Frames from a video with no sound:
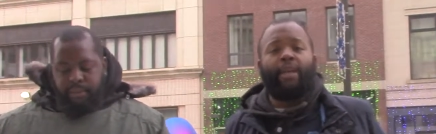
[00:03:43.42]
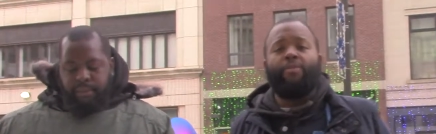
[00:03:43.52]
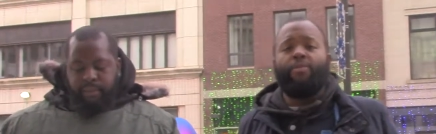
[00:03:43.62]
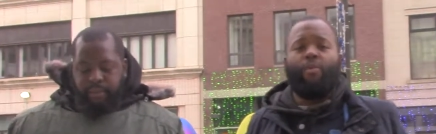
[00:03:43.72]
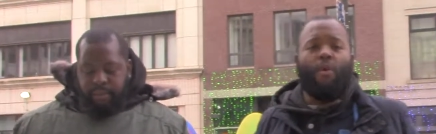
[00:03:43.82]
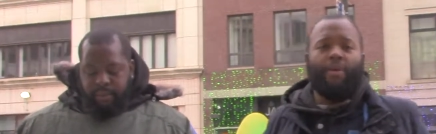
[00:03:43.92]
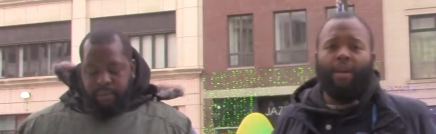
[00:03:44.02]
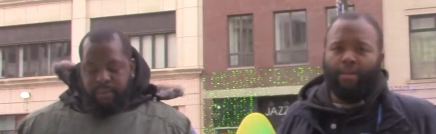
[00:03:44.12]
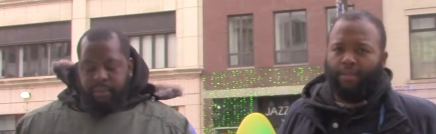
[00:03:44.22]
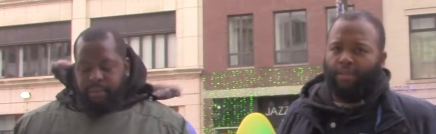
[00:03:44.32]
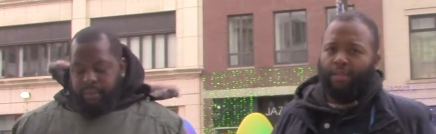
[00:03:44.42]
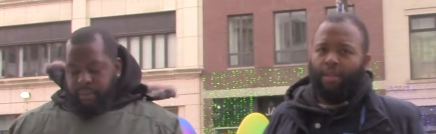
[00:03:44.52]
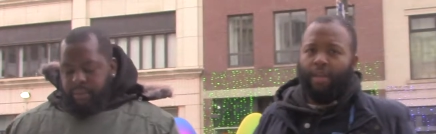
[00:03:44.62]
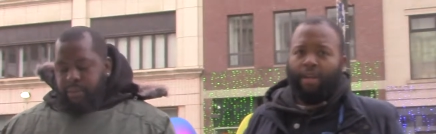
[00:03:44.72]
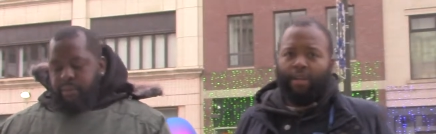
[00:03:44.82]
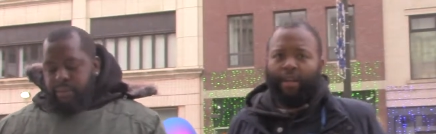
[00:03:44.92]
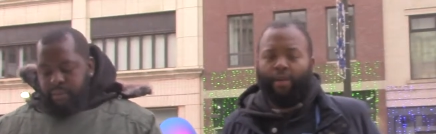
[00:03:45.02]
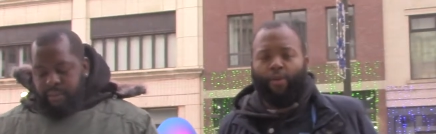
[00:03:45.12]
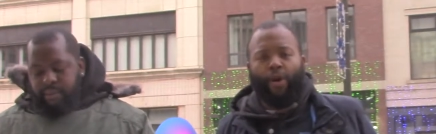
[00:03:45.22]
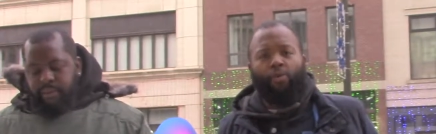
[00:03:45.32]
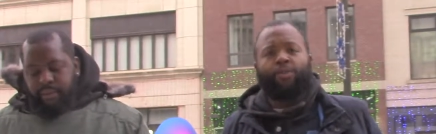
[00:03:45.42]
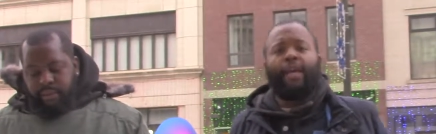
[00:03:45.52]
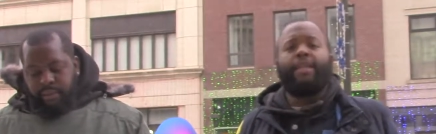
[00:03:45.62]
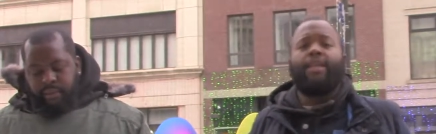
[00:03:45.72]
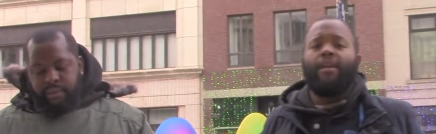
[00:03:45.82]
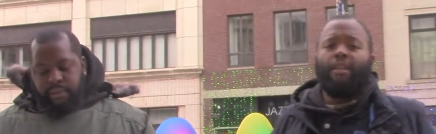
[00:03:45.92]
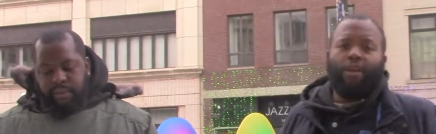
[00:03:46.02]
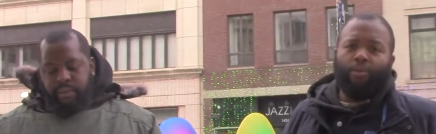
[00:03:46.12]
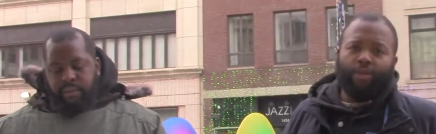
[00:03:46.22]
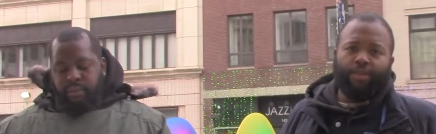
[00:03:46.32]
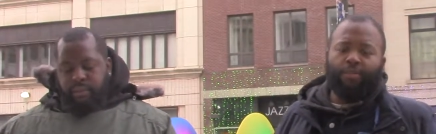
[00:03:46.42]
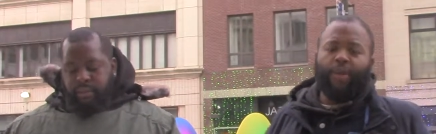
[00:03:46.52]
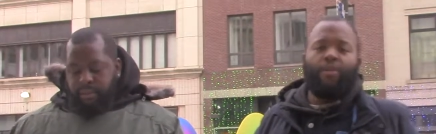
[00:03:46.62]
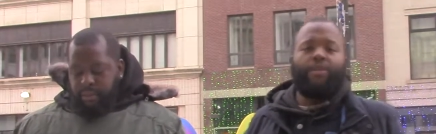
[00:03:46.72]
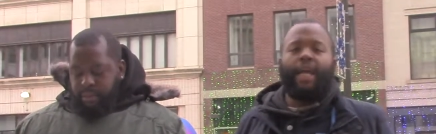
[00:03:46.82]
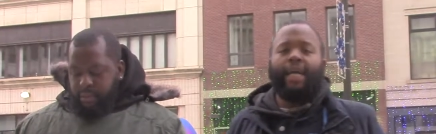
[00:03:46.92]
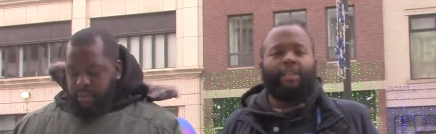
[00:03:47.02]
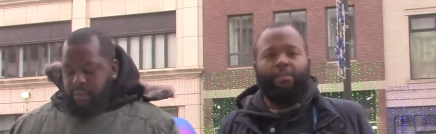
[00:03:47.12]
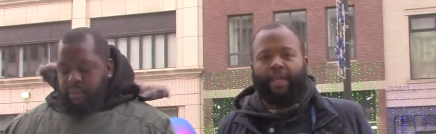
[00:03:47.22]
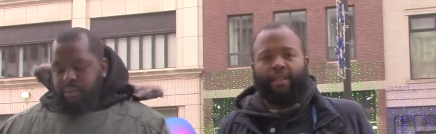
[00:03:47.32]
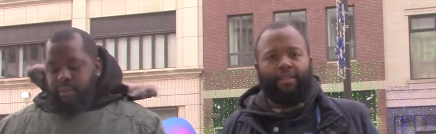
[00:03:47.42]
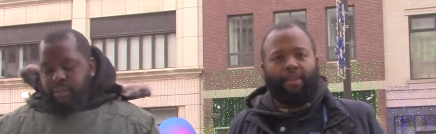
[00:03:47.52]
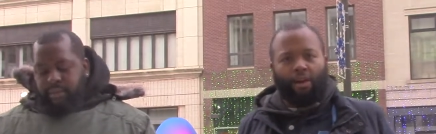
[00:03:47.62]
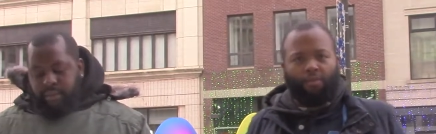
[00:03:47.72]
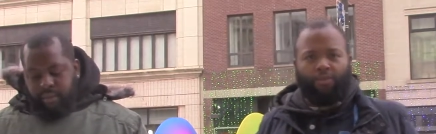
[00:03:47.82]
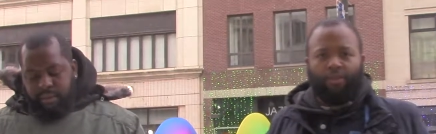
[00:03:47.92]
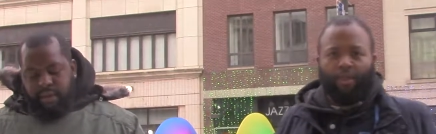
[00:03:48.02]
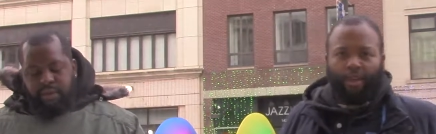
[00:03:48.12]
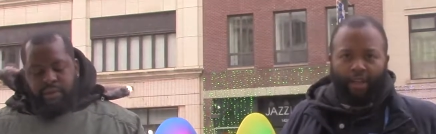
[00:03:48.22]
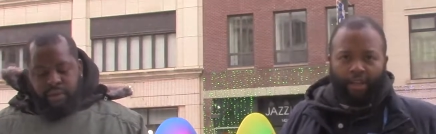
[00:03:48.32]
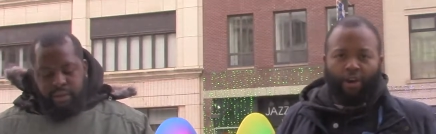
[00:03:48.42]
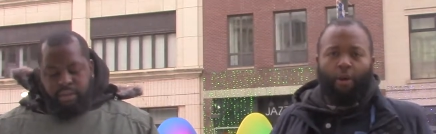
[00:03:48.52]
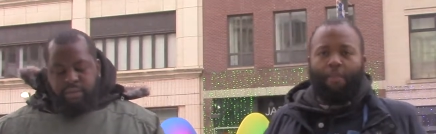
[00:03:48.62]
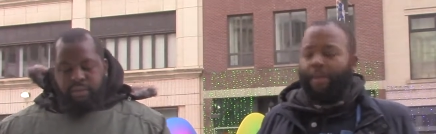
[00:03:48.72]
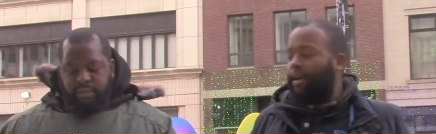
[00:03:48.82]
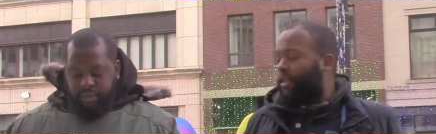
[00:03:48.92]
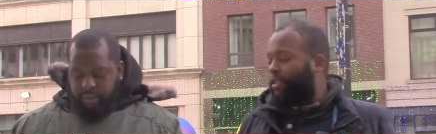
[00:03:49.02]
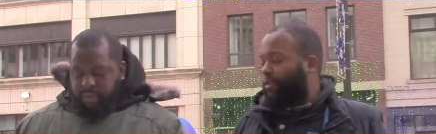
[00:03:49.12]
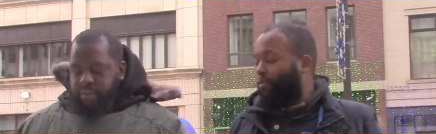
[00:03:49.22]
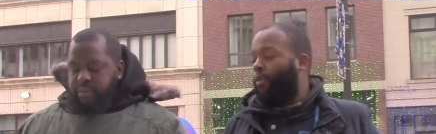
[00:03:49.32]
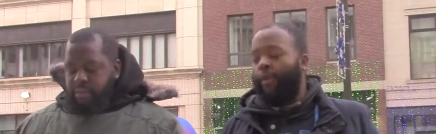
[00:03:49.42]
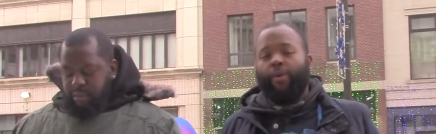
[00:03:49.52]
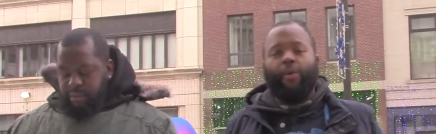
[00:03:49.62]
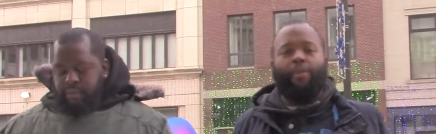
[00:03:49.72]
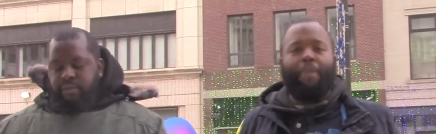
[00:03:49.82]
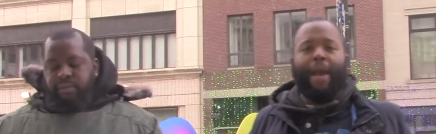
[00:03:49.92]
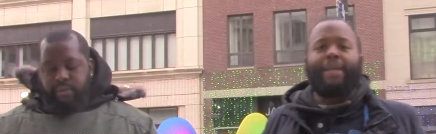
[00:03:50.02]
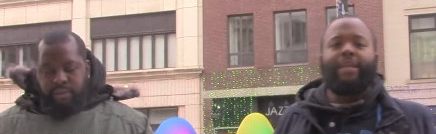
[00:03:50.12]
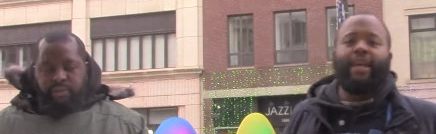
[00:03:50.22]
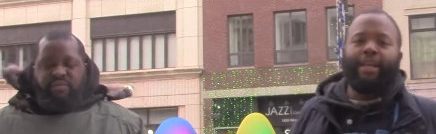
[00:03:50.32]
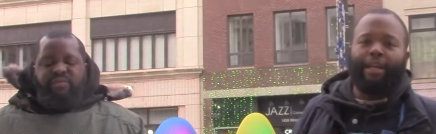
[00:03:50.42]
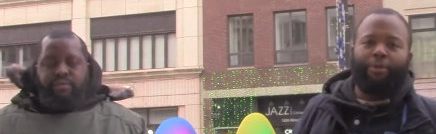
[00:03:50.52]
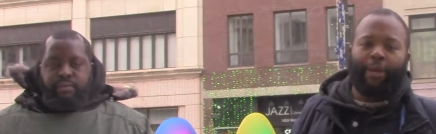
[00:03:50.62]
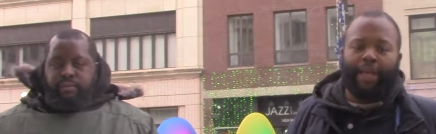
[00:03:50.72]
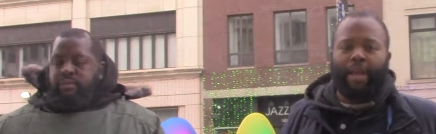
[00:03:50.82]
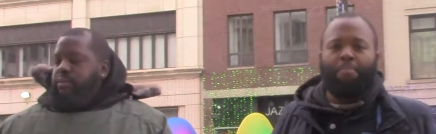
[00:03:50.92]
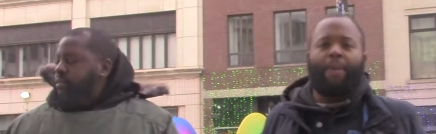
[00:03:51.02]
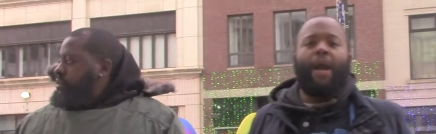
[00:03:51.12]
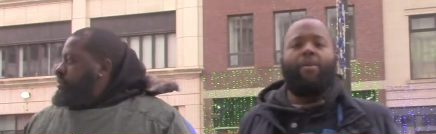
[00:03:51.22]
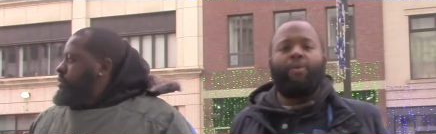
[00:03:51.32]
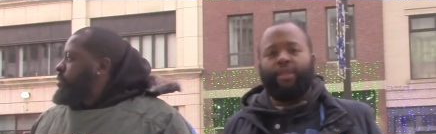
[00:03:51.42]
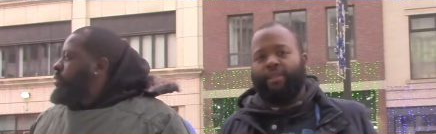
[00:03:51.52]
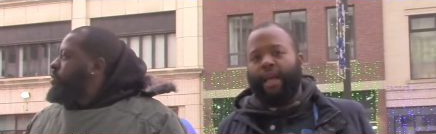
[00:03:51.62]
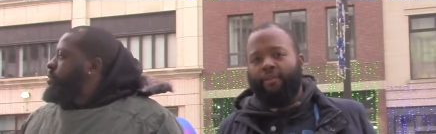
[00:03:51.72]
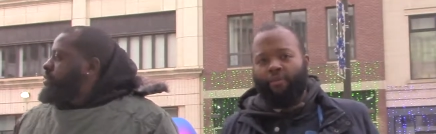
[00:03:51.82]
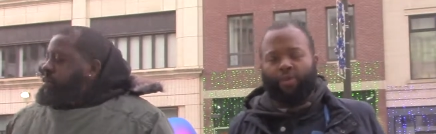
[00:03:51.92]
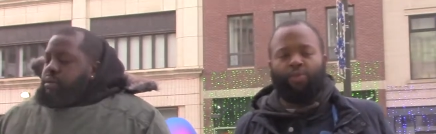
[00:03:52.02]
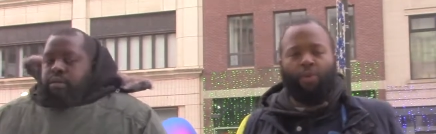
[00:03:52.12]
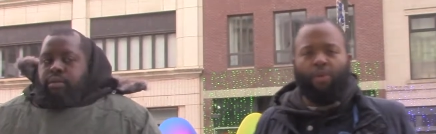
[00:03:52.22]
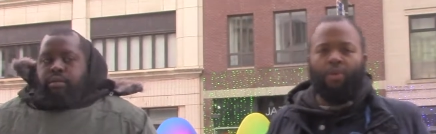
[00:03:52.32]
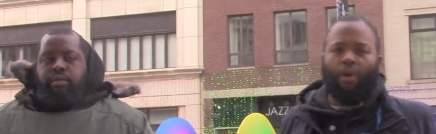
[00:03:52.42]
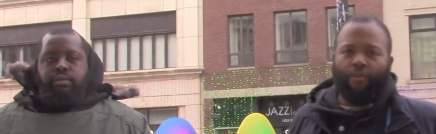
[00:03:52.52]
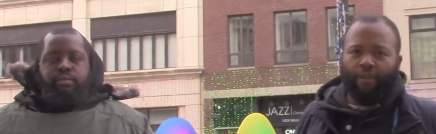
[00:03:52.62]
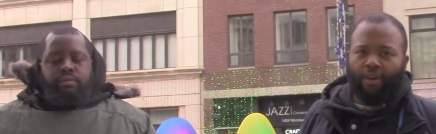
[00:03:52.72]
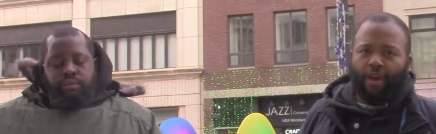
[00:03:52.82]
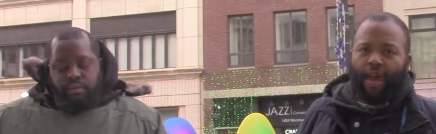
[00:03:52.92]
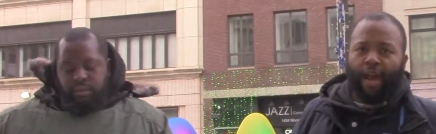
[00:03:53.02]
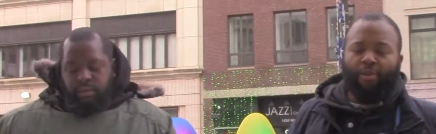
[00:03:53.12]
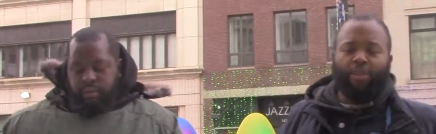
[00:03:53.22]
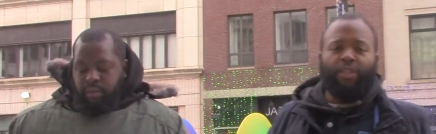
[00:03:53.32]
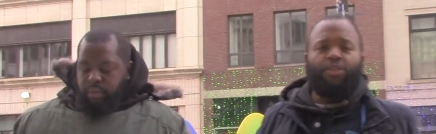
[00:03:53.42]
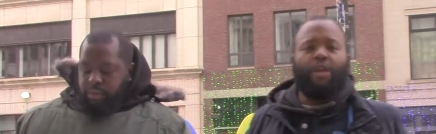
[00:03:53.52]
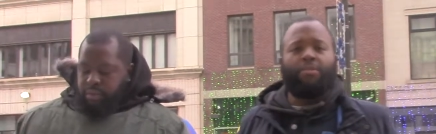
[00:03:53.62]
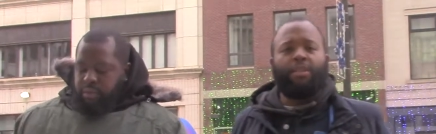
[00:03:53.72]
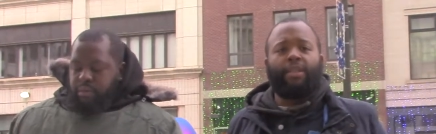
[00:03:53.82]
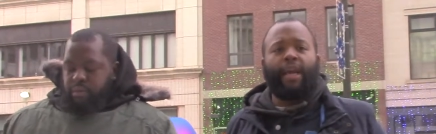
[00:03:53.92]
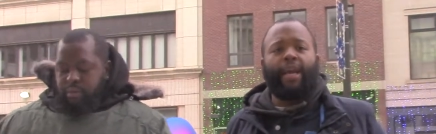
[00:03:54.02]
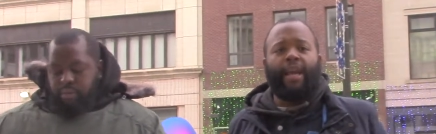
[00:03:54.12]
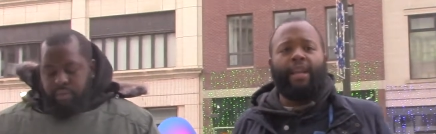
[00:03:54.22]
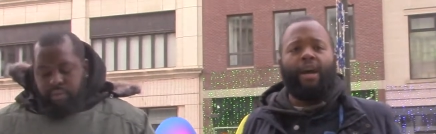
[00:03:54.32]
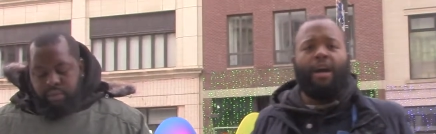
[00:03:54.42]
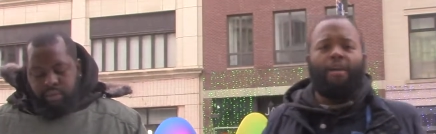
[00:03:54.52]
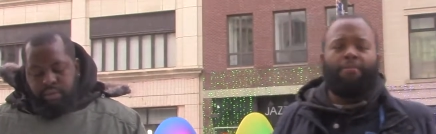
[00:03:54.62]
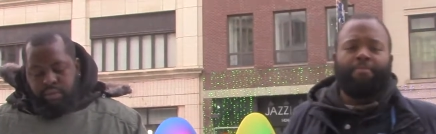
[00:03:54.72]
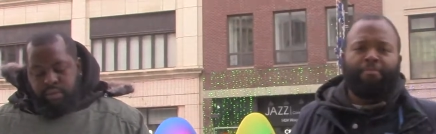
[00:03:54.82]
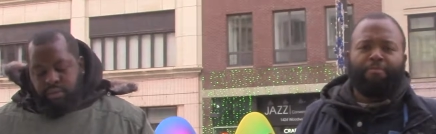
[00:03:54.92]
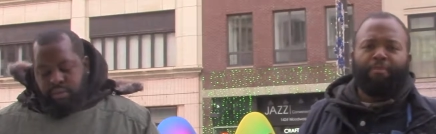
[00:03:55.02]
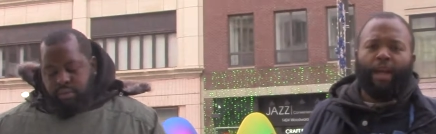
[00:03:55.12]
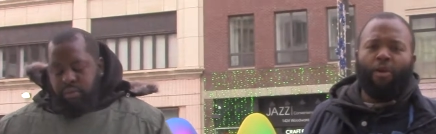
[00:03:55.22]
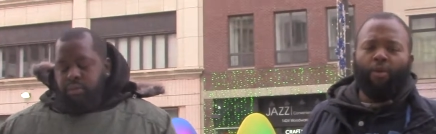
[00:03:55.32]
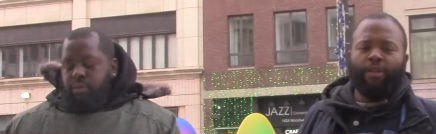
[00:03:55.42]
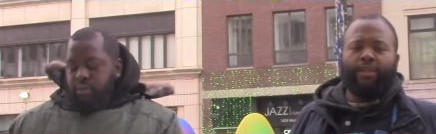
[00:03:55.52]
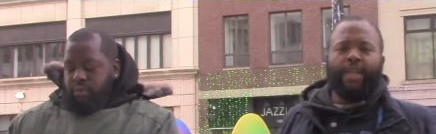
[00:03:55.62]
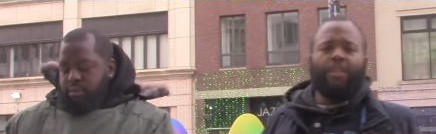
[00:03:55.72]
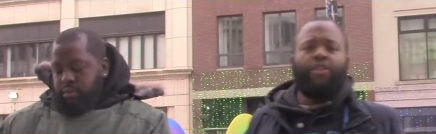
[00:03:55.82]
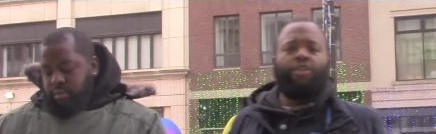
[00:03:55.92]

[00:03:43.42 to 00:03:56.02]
Speaker 1: that they rewarded us. That's right. We're going to take their little ones and we're going to dash them against stones. You know, because right. when we were back in, in the Greek Empire, when this devil was ruling over, it was the scripture say in, uh, I want to say this,